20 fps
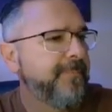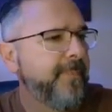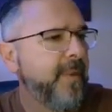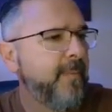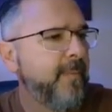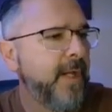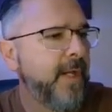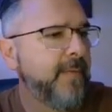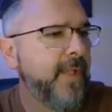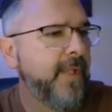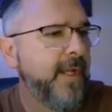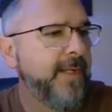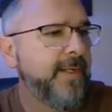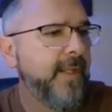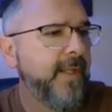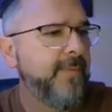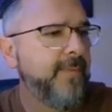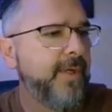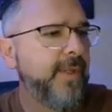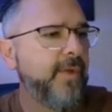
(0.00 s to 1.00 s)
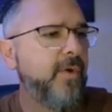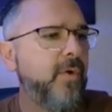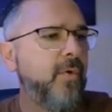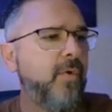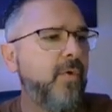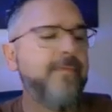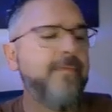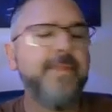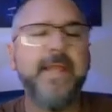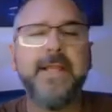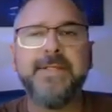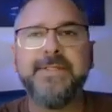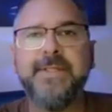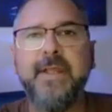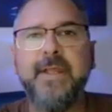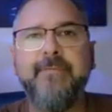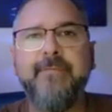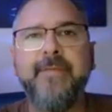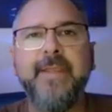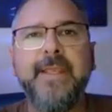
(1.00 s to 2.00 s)
bottom line, I'm going to go over that
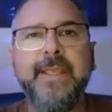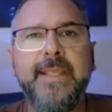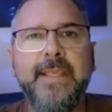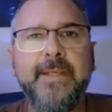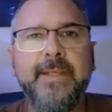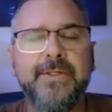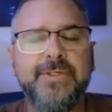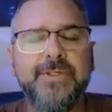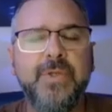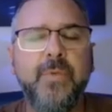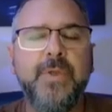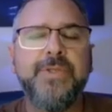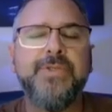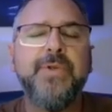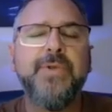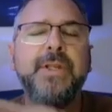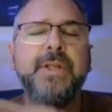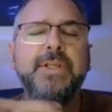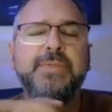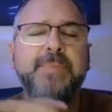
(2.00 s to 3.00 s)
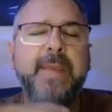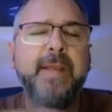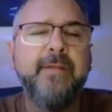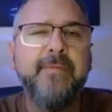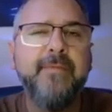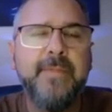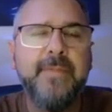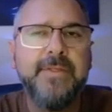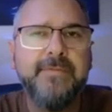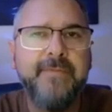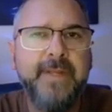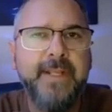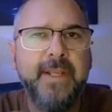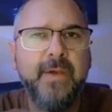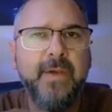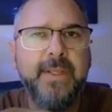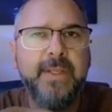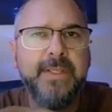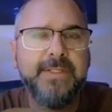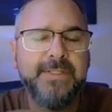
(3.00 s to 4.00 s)
stuff here. So what you can expect from this
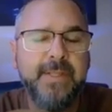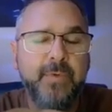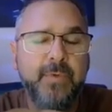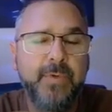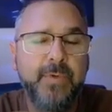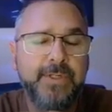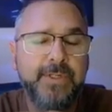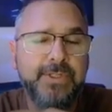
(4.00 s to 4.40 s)
video is I'm going to